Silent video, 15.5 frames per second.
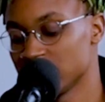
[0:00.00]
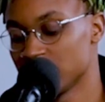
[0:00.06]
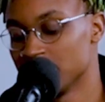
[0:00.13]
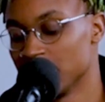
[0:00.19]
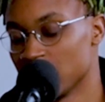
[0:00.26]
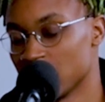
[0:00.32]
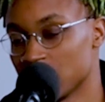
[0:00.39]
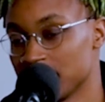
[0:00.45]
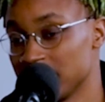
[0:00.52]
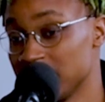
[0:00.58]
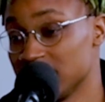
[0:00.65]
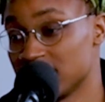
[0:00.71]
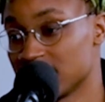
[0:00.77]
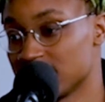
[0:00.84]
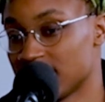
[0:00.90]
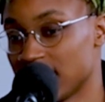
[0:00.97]
to Myrtle
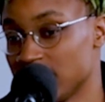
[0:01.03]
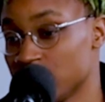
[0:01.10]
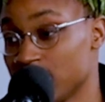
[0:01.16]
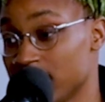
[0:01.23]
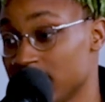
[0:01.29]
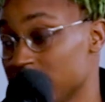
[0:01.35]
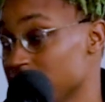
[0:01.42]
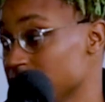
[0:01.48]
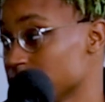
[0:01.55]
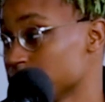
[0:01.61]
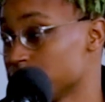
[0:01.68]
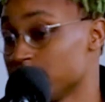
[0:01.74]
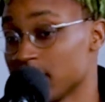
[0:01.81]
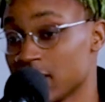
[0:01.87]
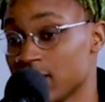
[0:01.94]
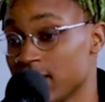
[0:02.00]
Beach because I just wanted to get the
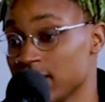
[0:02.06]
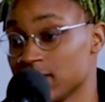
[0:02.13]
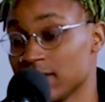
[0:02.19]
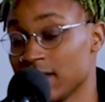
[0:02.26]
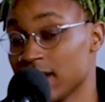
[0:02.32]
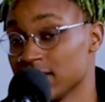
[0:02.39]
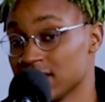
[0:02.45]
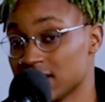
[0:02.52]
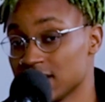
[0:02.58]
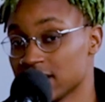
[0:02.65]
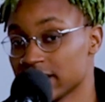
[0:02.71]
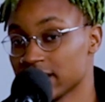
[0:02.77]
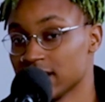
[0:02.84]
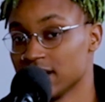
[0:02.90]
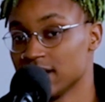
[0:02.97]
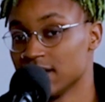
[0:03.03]
fuck away from
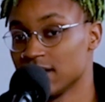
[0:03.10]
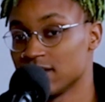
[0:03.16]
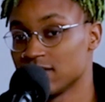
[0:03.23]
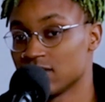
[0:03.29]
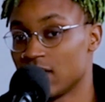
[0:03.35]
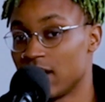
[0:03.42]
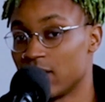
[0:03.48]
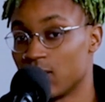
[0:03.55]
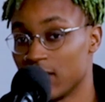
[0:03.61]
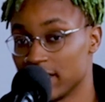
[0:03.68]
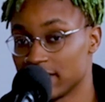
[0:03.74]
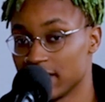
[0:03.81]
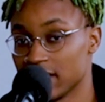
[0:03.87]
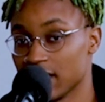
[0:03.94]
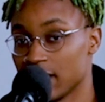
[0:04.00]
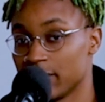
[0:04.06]
everything. So I
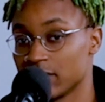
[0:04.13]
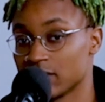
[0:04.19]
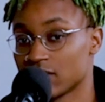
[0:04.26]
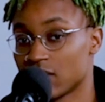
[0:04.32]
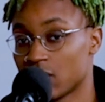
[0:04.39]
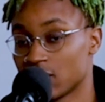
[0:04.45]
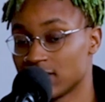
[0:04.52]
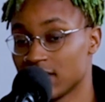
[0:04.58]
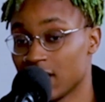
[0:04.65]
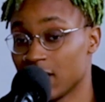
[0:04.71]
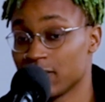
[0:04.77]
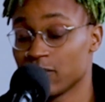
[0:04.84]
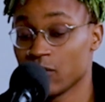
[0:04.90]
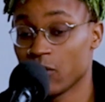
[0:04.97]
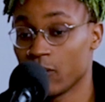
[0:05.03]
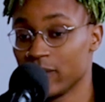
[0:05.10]
went there. I booked a
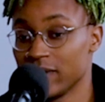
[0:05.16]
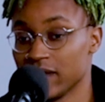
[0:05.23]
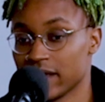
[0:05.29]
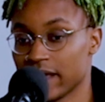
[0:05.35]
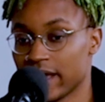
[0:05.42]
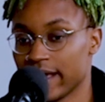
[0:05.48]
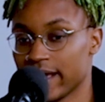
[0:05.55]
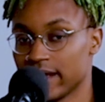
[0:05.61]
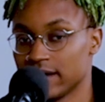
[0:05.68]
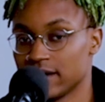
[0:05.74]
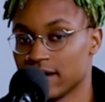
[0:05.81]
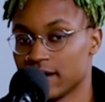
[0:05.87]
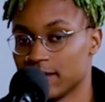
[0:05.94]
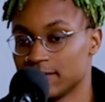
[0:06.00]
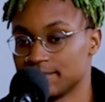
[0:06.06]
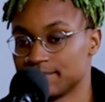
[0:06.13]
hotel a week, and
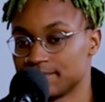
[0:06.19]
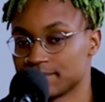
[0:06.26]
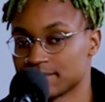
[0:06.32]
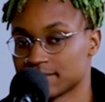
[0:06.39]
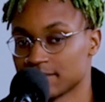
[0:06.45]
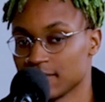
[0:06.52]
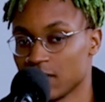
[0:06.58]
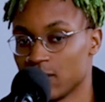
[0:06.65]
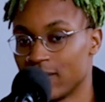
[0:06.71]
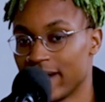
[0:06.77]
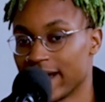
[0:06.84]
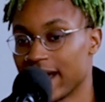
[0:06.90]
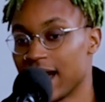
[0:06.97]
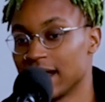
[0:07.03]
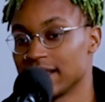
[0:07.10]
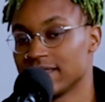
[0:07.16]
when
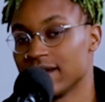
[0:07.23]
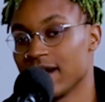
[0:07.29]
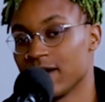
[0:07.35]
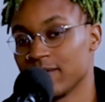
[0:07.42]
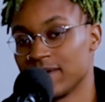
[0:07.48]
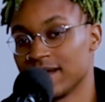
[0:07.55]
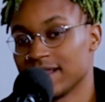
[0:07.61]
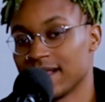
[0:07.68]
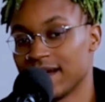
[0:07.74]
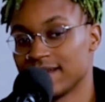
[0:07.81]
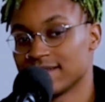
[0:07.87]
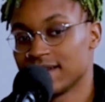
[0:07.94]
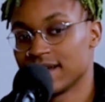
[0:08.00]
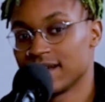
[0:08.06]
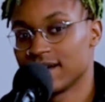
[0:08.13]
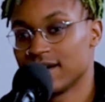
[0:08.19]
I got there, I
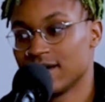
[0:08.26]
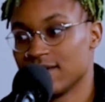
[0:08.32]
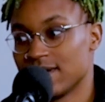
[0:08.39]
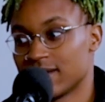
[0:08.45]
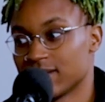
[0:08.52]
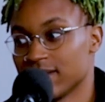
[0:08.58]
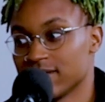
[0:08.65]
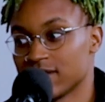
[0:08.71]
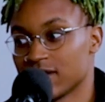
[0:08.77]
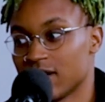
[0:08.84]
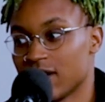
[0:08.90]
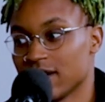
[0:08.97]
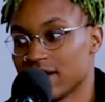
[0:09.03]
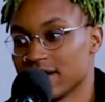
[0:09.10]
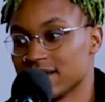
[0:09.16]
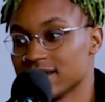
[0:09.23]
realized like, oh, I don't have a
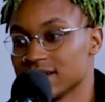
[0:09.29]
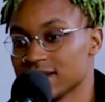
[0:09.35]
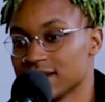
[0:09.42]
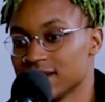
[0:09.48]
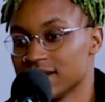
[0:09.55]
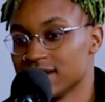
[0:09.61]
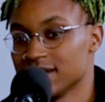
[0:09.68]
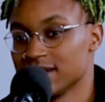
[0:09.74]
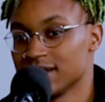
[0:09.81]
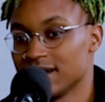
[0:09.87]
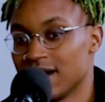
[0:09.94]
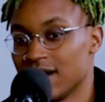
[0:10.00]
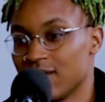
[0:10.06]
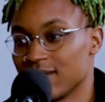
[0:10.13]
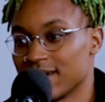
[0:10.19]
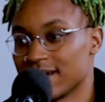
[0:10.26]
car here.
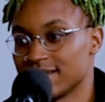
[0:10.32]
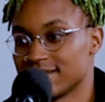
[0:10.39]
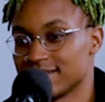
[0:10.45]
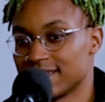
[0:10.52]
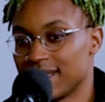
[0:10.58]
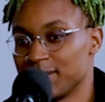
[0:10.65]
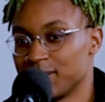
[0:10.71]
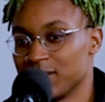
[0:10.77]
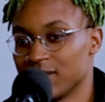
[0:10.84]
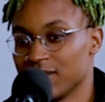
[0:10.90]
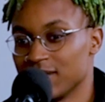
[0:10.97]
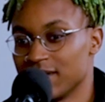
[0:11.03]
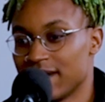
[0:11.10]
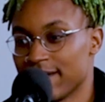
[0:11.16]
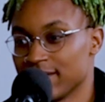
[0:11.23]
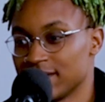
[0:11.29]
I don't got a
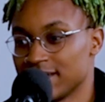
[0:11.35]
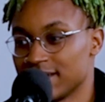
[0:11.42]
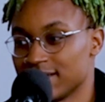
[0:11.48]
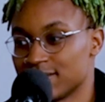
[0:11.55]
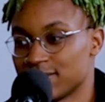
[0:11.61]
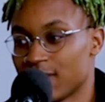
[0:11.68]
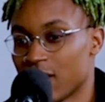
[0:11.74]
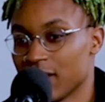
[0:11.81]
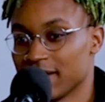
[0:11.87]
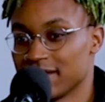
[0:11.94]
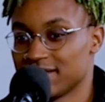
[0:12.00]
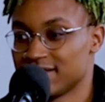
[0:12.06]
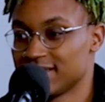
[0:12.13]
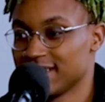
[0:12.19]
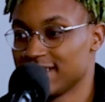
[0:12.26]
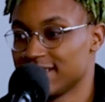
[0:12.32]
skateboard. Everything's far as
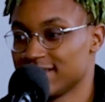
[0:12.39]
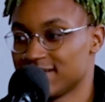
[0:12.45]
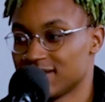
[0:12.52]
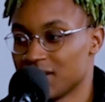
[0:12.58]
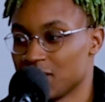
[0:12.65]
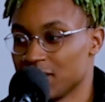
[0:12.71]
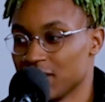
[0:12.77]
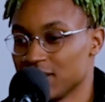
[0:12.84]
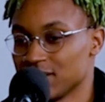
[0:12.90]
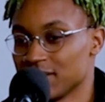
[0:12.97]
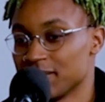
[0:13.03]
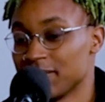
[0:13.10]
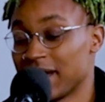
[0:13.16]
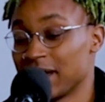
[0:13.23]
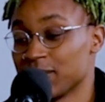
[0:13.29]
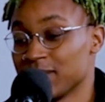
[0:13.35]
shit. So there was a
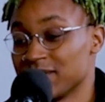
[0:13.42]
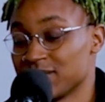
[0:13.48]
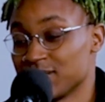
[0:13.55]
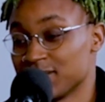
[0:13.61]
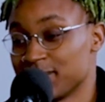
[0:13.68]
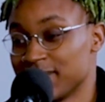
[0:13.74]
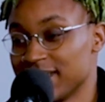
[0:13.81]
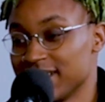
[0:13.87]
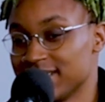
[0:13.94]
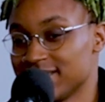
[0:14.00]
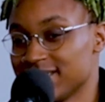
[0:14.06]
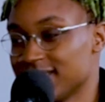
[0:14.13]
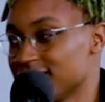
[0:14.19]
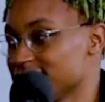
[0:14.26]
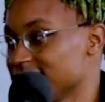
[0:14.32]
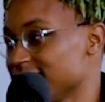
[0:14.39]
bike rental place,
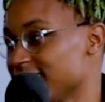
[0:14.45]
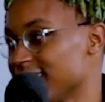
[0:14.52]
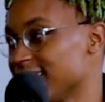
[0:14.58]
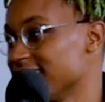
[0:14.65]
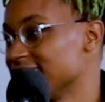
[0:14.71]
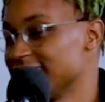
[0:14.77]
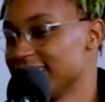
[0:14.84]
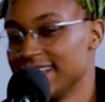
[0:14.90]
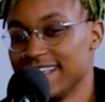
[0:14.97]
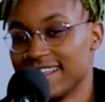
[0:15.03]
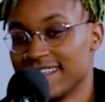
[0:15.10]
and I was like, all right,